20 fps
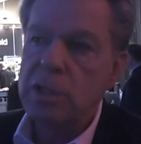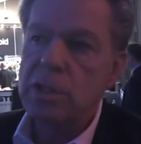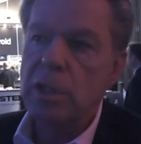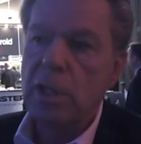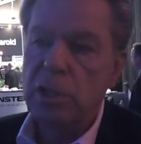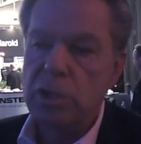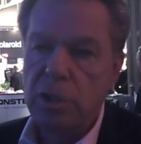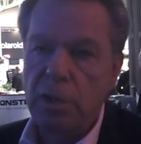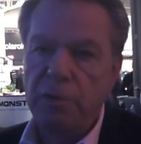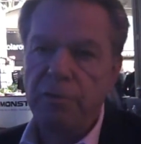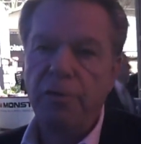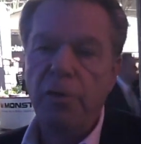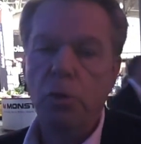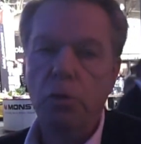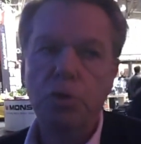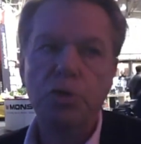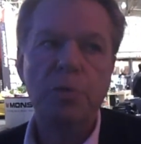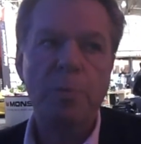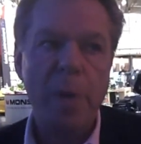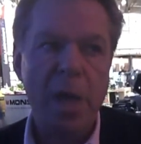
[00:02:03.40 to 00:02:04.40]
that says that
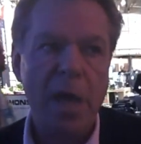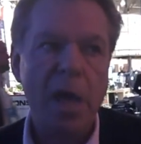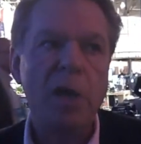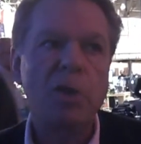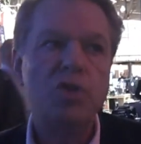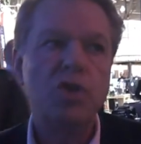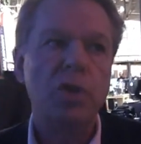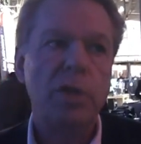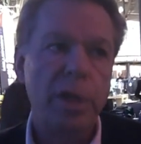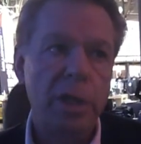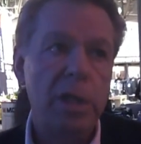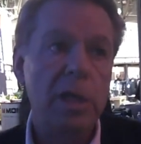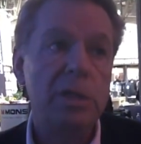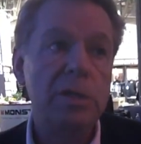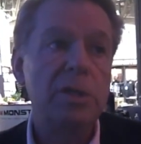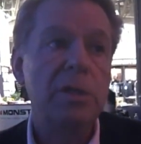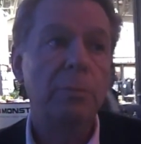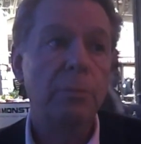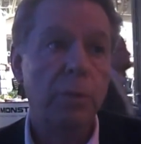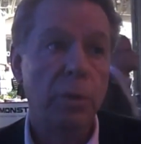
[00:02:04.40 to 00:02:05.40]
phones may actually
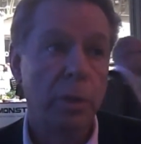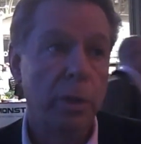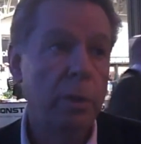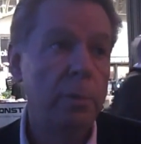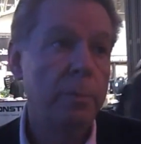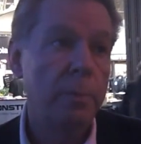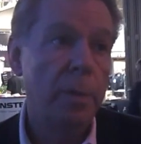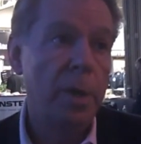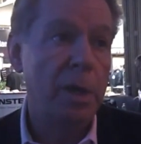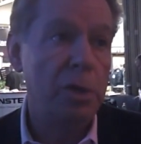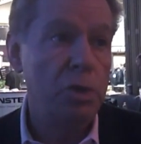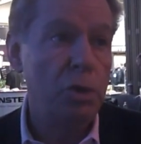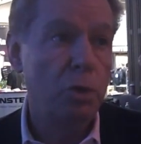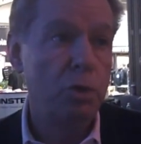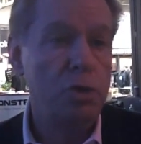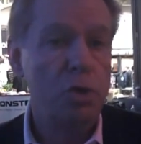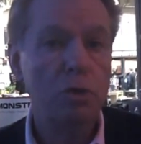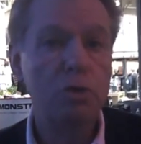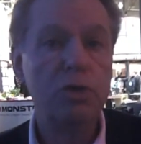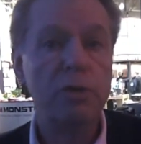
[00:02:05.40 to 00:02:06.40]
get simpler, and
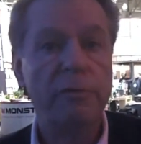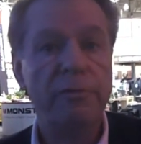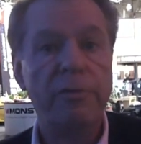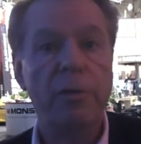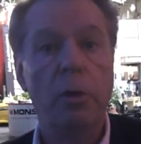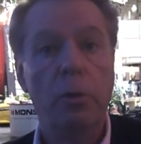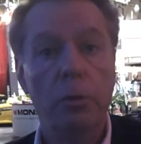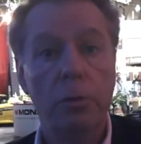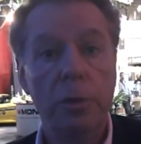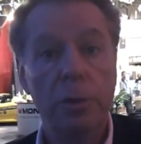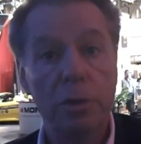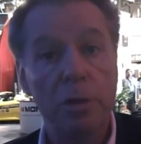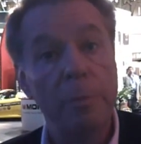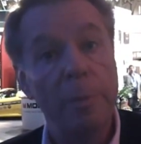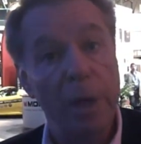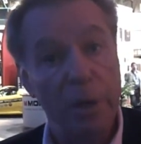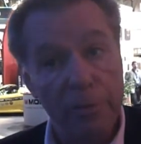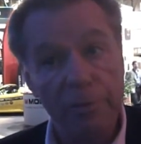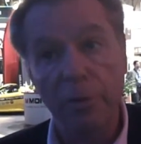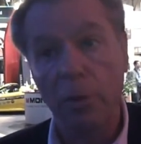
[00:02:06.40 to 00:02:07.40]
you'll use a phone
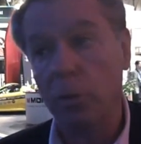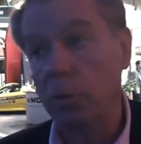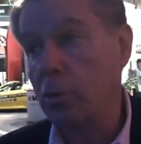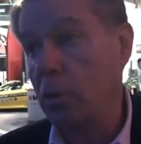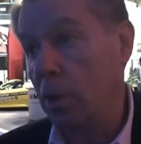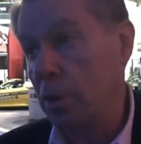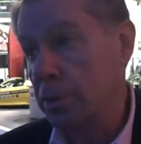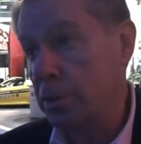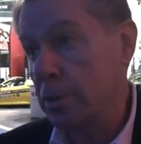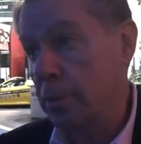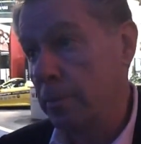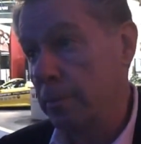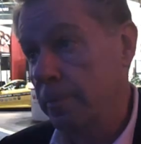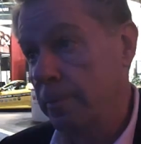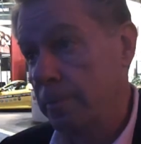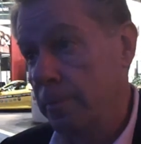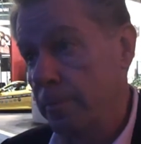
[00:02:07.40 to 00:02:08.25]
to make phone calls.